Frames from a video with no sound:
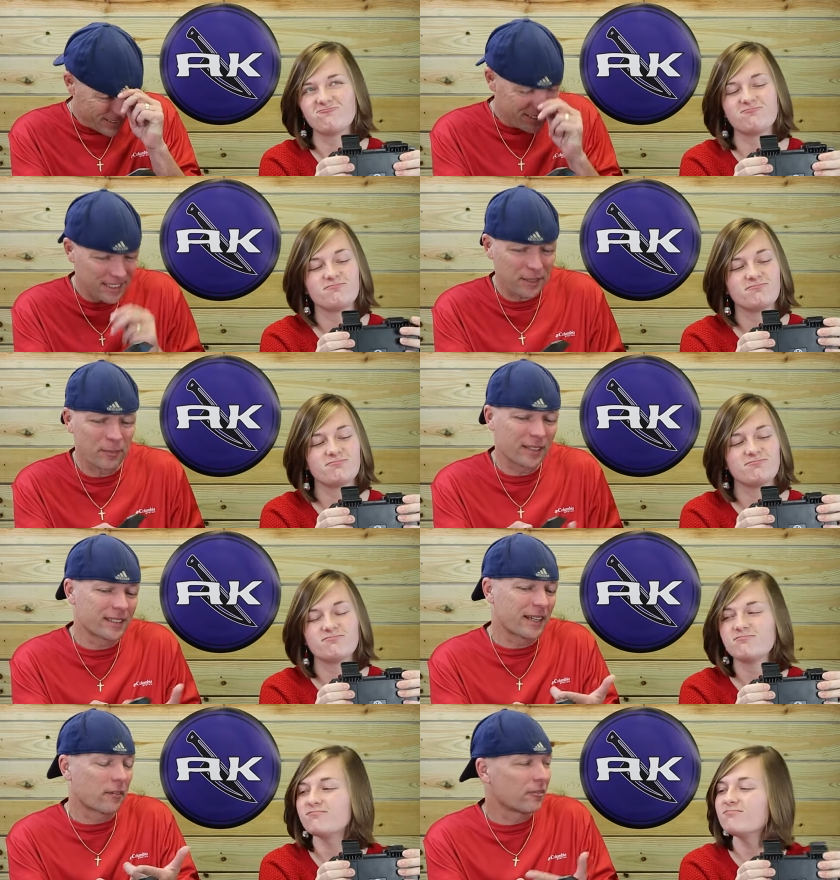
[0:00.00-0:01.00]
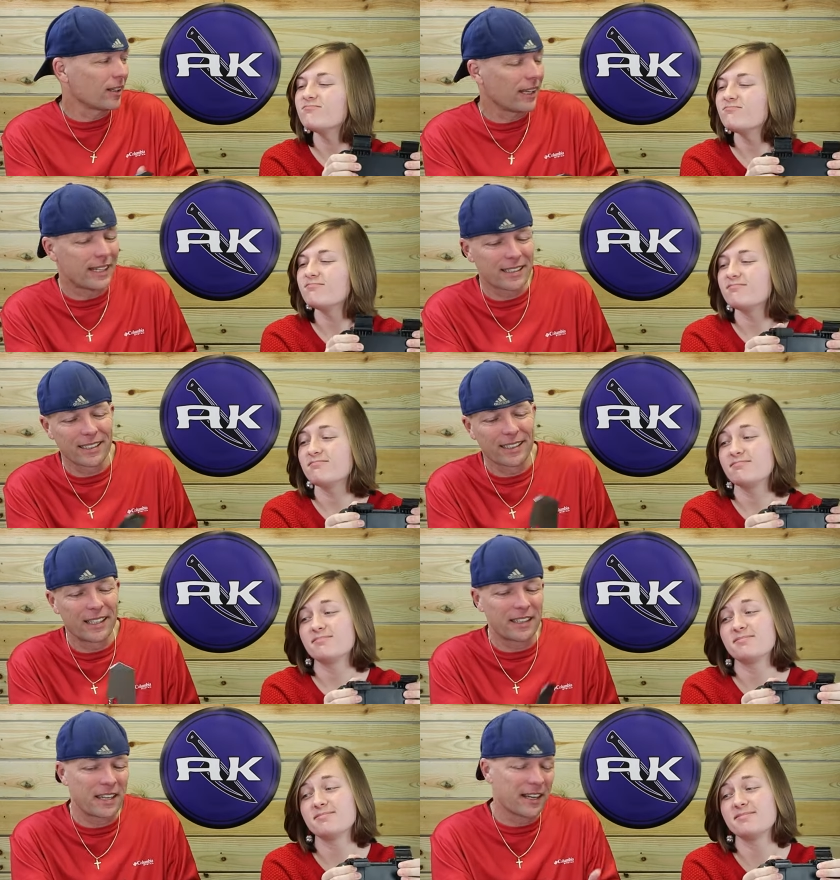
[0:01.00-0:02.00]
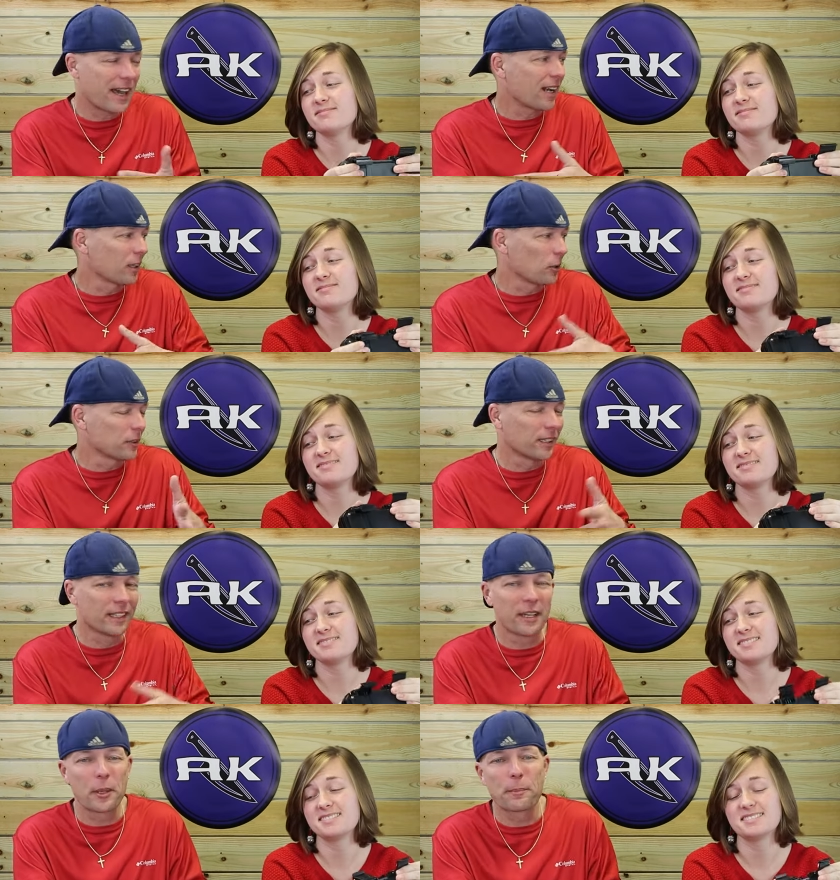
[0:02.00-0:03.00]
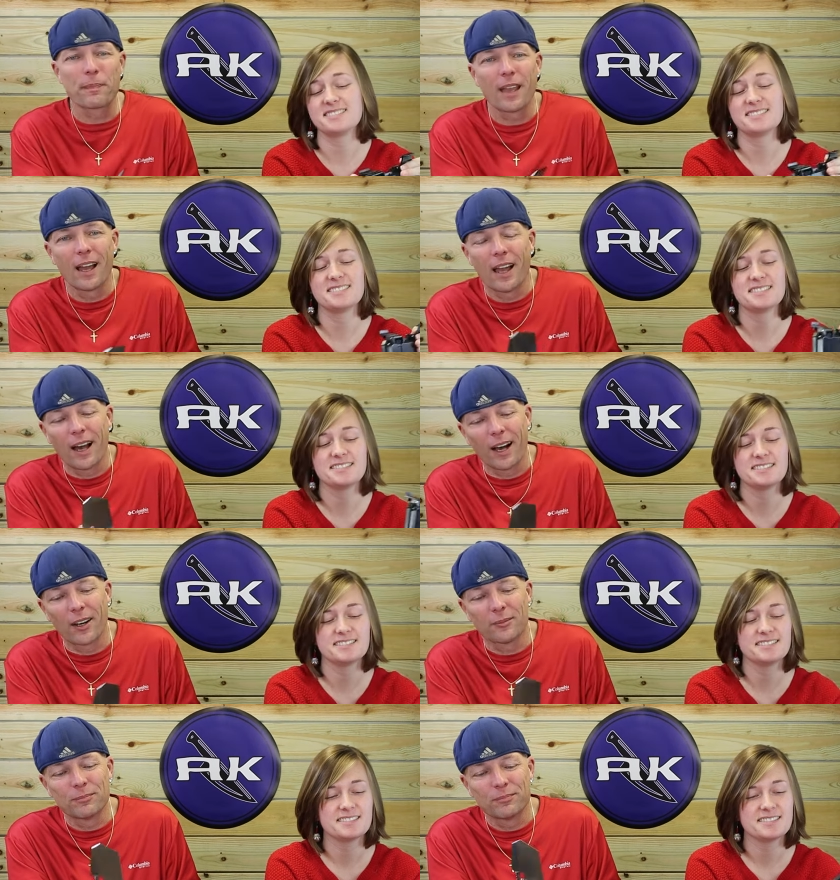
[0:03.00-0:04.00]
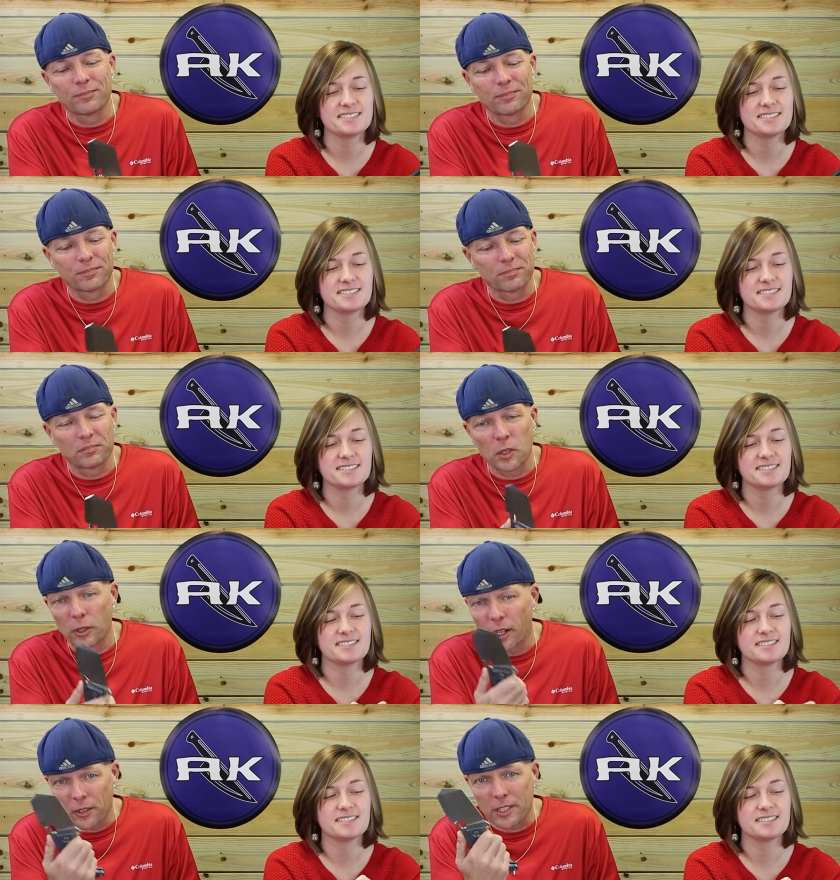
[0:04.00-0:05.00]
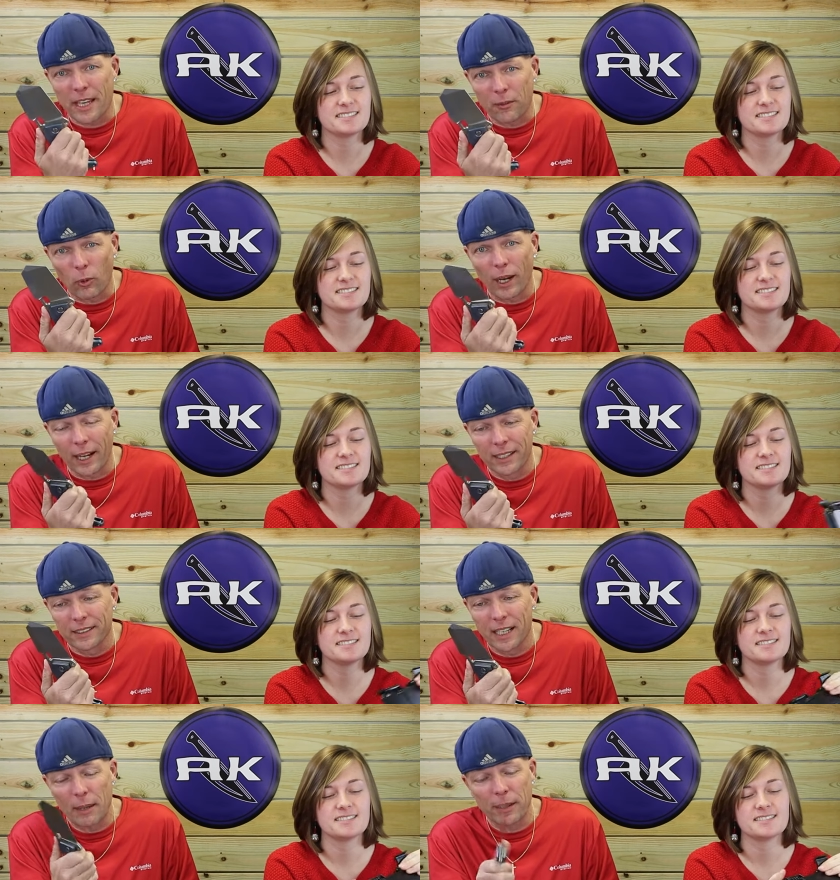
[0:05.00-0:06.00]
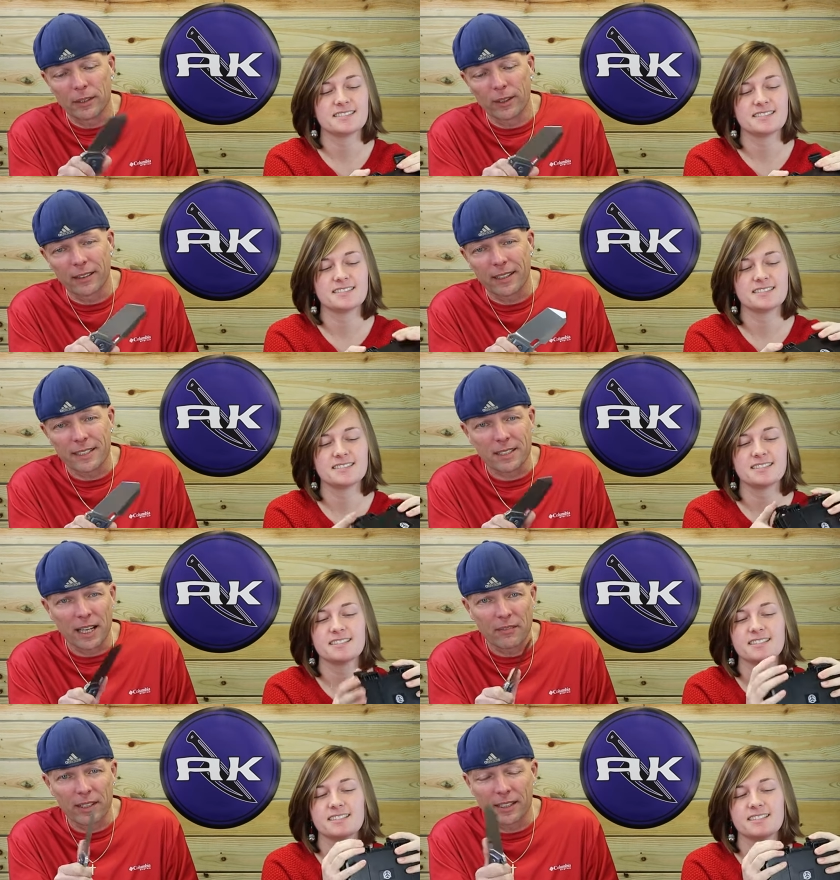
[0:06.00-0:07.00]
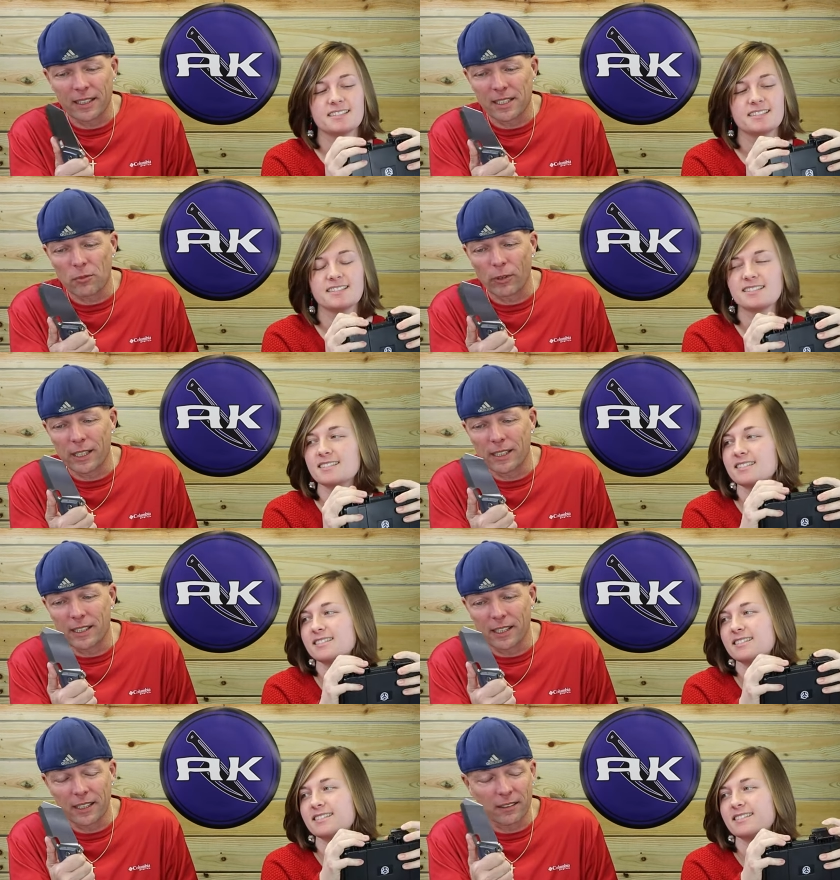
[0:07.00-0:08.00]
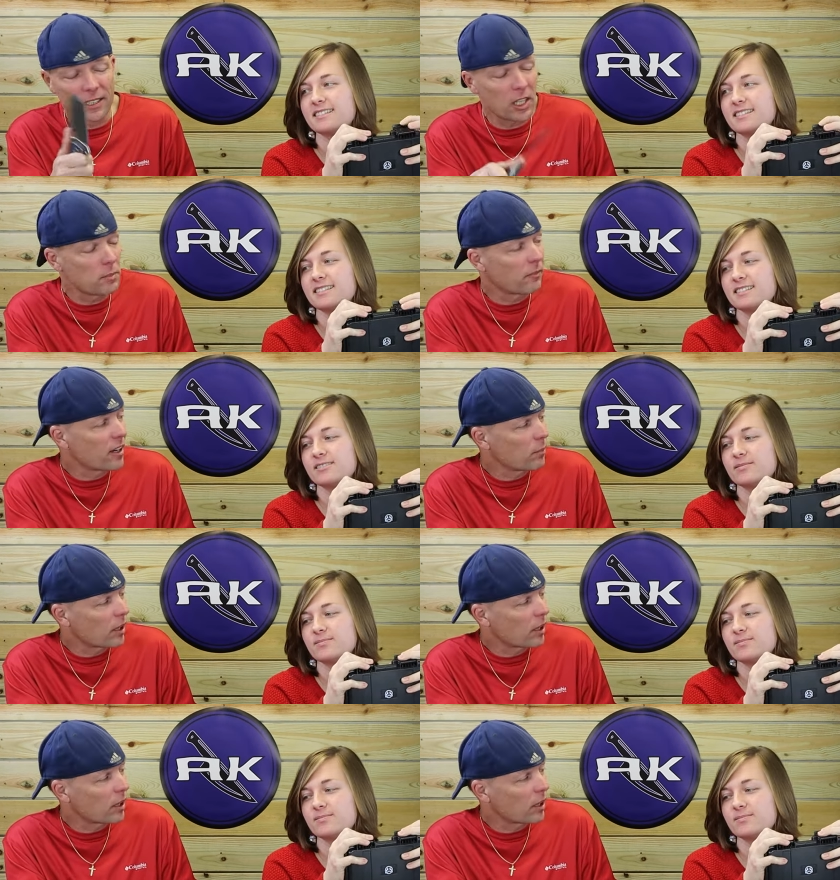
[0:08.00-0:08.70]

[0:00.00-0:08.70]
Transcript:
Speaker 1: it's like it's like a flight at the end had a little delay. Um, you can understand why. I mean, look at this knife. It is ridiculous. You know the fair